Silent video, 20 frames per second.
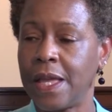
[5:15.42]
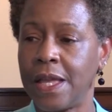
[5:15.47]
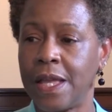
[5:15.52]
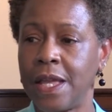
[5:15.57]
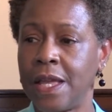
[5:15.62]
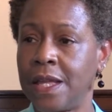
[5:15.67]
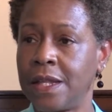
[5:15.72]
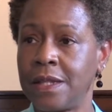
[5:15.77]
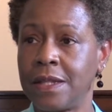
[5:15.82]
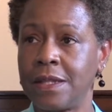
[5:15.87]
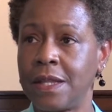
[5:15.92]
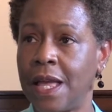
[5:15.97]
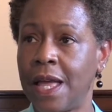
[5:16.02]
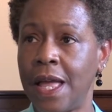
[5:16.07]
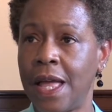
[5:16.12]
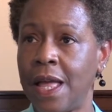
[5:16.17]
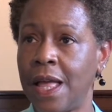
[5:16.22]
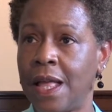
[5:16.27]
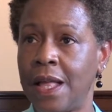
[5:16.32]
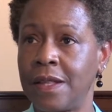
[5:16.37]
it
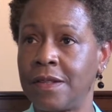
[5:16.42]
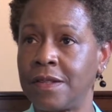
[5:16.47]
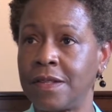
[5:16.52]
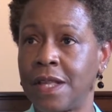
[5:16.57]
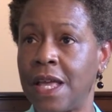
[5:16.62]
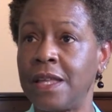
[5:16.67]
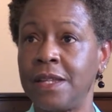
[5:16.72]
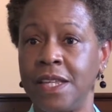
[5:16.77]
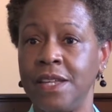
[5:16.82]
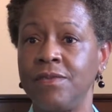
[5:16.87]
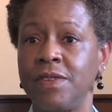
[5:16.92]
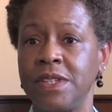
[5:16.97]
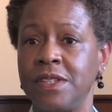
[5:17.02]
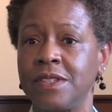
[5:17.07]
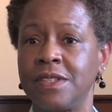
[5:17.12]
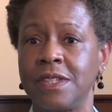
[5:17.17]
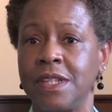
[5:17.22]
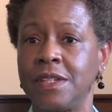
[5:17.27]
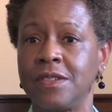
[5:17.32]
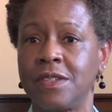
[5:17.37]
has, and even
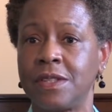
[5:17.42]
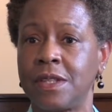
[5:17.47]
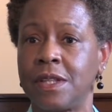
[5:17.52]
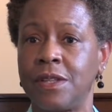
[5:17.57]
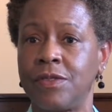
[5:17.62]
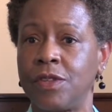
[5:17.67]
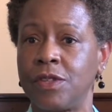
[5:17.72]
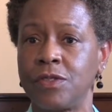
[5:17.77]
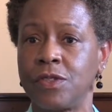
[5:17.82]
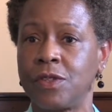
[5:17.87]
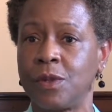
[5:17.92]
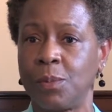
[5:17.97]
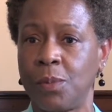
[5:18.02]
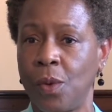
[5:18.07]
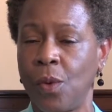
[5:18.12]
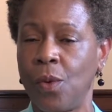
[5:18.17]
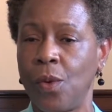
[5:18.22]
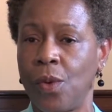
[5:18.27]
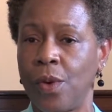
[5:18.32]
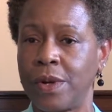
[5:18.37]
since then, the
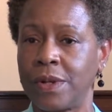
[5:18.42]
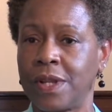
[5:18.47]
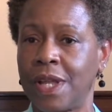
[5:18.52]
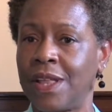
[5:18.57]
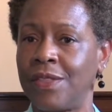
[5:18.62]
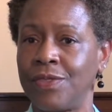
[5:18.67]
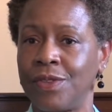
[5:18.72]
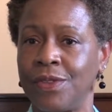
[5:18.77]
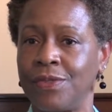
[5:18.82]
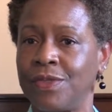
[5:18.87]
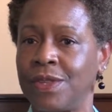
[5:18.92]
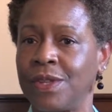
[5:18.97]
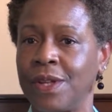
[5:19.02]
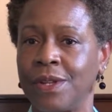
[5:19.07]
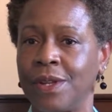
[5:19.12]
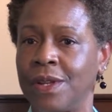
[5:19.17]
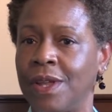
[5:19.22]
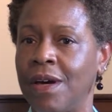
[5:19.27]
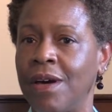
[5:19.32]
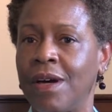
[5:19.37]
support and the
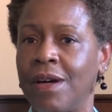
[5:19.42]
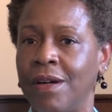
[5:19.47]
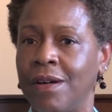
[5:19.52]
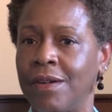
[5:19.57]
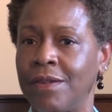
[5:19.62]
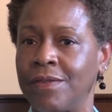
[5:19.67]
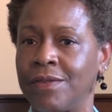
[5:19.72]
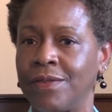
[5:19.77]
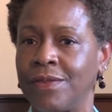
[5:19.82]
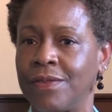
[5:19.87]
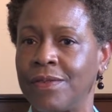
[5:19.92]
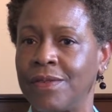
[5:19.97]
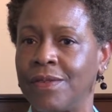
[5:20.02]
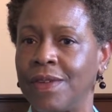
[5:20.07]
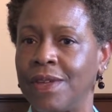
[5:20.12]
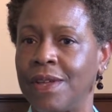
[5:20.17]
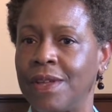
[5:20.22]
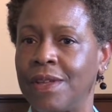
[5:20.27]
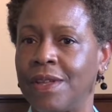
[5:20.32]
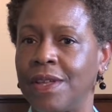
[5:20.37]
love
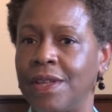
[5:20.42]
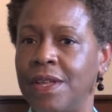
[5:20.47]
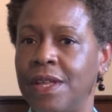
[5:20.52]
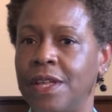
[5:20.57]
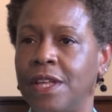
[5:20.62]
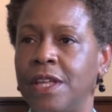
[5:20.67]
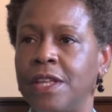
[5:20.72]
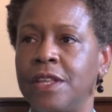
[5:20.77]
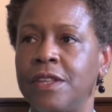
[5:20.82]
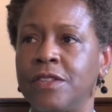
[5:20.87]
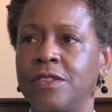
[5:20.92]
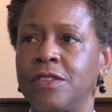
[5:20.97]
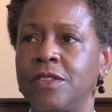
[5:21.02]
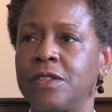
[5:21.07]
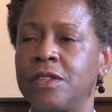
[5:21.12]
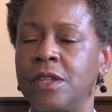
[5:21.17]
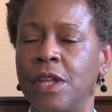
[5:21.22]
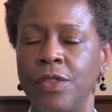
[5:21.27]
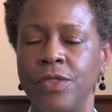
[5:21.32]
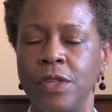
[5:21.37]
is
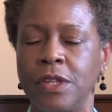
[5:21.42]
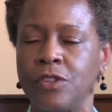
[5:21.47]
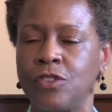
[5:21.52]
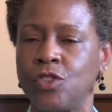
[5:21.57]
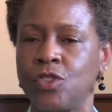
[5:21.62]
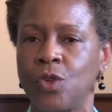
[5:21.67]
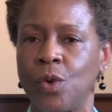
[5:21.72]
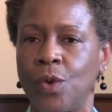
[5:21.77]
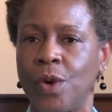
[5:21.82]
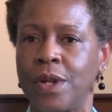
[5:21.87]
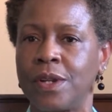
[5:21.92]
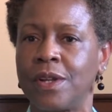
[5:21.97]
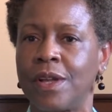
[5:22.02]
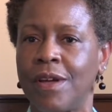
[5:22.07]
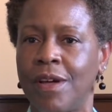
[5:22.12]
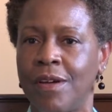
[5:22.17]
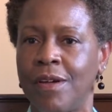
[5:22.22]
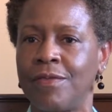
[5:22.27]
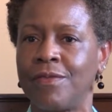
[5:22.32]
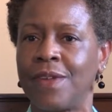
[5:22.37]
nothing short
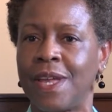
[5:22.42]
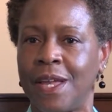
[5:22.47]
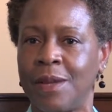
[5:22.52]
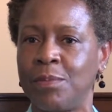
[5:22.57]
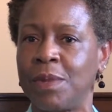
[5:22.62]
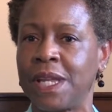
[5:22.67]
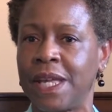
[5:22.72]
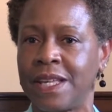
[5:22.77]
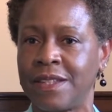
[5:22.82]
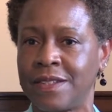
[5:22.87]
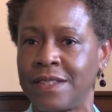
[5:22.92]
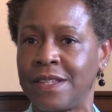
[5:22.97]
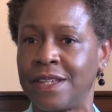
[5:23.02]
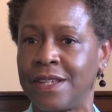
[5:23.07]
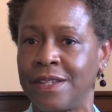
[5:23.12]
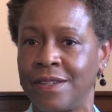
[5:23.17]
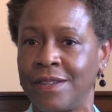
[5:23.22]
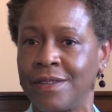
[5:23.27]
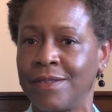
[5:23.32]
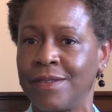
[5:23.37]
of a blessing.
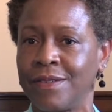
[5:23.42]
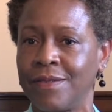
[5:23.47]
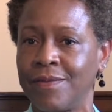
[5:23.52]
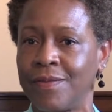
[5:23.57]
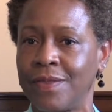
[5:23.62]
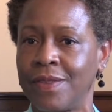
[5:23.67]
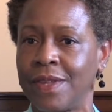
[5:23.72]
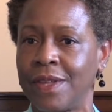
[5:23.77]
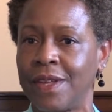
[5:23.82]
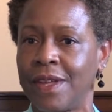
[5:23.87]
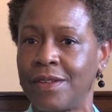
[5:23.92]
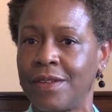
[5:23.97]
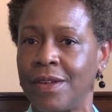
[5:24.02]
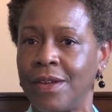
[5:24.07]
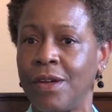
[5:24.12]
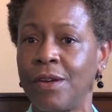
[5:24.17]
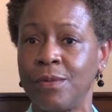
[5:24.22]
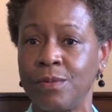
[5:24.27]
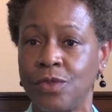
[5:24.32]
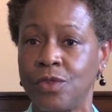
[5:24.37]

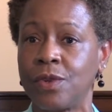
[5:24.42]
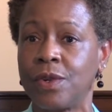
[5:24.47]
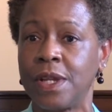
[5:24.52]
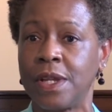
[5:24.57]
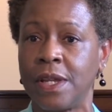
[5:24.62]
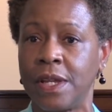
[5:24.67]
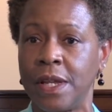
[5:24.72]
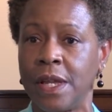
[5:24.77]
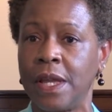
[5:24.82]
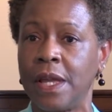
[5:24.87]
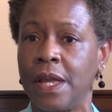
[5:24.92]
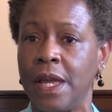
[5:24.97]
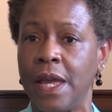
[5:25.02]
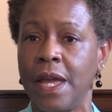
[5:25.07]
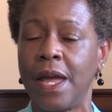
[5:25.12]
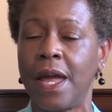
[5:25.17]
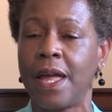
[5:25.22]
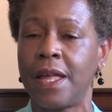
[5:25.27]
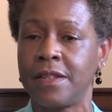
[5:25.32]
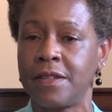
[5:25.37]
Hope Tree
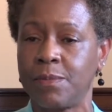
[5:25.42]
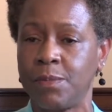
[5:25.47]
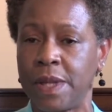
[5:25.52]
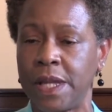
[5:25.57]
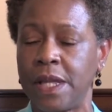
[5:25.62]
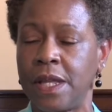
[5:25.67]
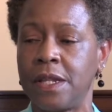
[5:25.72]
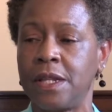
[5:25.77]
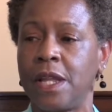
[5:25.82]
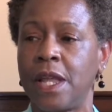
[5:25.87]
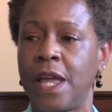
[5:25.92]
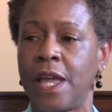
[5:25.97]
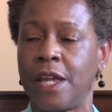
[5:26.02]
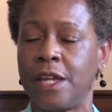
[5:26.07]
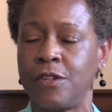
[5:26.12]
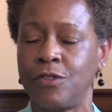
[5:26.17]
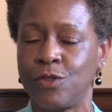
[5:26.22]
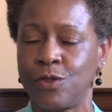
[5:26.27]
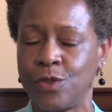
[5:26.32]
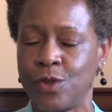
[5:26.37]
has been a
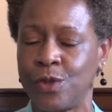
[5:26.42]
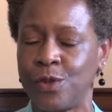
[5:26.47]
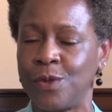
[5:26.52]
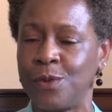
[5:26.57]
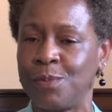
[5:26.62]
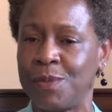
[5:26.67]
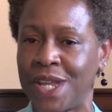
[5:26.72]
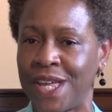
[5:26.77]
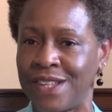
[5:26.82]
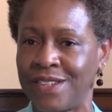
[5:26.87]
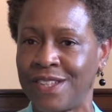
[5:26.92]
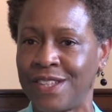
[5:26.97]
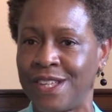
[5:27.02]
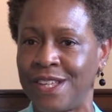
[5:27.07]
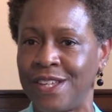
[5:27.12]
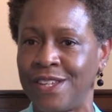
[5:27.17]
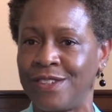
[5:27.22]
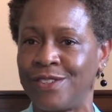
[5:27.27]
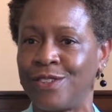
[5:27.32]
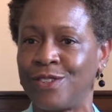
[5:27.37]
true
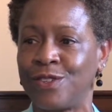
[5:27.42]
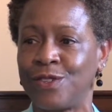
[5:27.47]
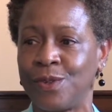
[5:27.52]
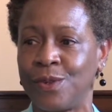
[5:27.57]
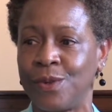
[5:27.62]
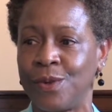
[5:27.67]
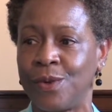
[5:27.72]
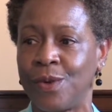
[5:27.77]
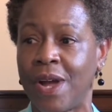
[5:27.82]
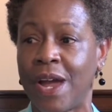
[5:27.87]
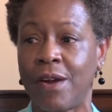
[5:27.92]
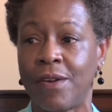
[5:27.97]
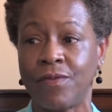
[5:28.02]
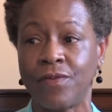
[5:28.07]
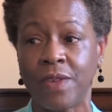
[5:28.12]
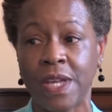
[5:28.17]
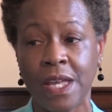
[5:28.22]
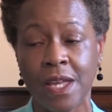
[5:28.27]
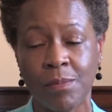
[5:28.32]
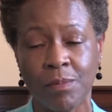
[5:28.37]
blessing to our
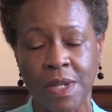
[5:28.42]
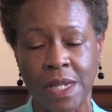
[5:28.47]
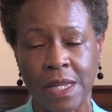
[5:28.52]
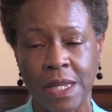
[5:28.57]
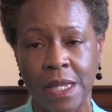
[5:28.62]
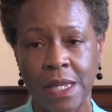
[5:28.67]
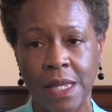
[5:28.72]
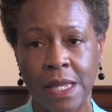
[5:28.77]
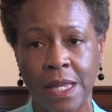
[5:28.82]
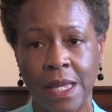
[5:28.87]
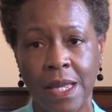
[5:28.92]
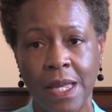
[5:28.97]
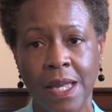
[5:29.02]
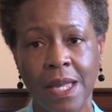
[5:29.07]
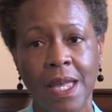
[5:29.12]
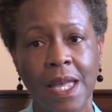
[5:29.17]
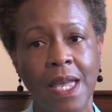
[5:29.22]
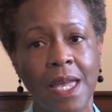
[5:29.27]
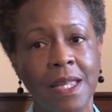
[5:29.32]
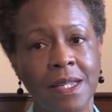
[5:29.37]
family
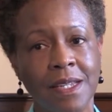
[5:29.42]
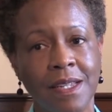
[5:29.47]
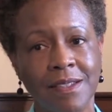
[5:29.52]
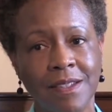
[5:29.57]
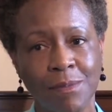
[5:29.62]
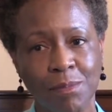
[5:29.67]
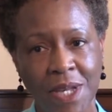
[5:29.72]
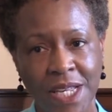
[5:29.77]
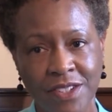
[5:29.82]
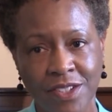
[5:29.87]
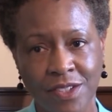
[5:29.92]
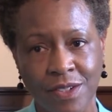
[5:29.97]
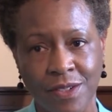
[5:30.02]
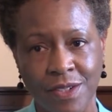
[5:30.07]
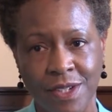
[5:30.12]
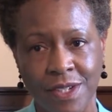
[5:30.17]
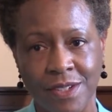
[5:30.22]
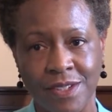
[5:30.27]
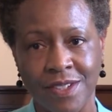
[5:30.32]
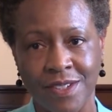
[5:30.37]
and
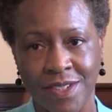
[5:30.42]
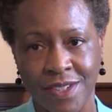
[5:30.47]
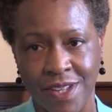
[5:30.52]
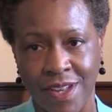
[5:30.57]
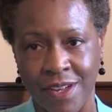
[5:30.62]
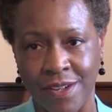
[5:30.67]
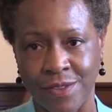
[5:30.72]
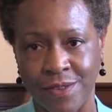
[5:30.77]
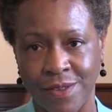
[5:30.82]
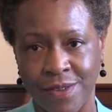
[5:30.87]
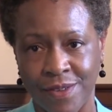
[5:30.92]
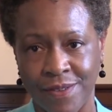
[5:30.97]
especially to Saundra.